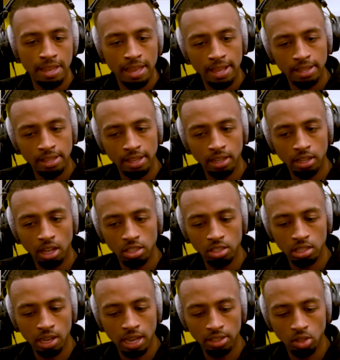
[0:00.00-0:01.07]
And then I
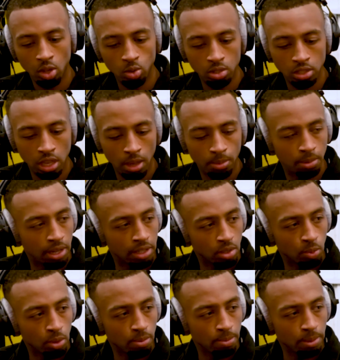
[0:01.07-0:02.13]
just liked the whole setup, liked the
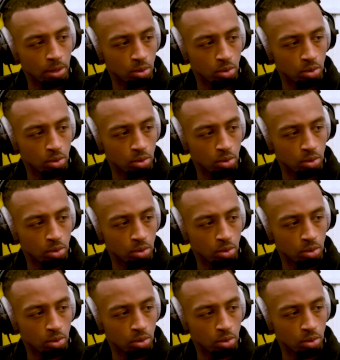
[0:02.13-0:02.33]
way Mick